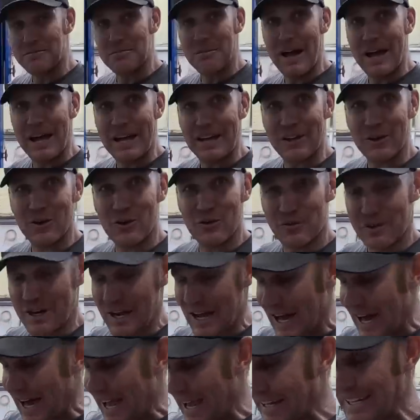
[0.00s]
Mike over at
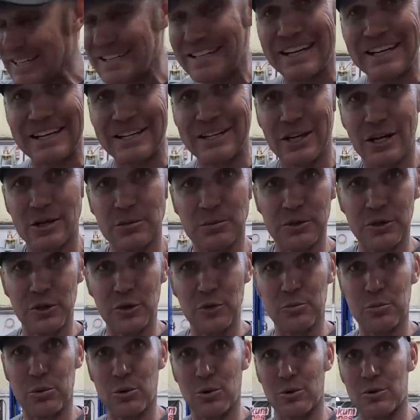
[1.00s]
ITW
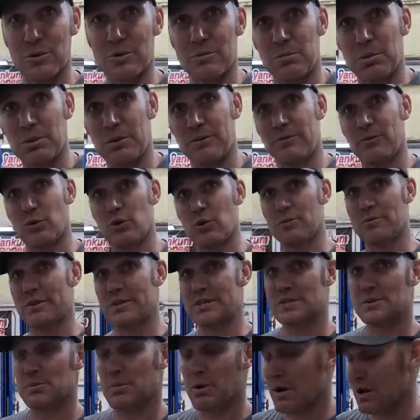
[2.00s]

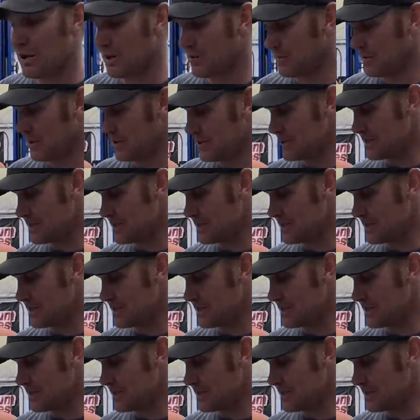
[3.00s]
Performance Polymers